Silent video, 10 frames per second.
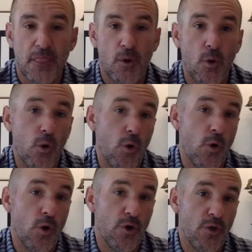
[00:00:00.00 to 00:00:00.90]

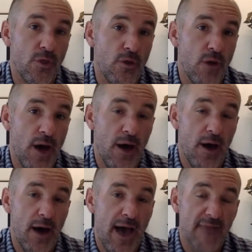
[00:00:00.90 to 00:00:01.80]
or
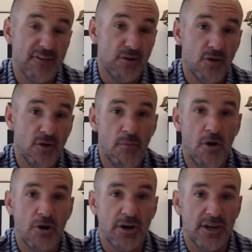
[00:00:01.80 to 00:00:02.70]
having their home
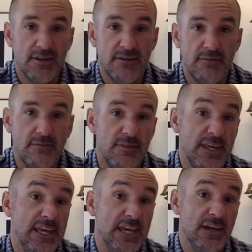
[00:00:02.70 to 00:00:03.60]
marketed
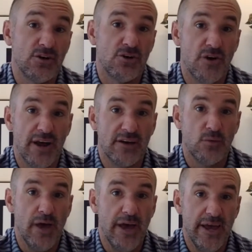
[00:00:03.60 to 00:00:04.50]
the incorrect
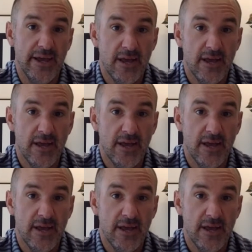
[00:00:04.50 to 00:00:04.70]
way.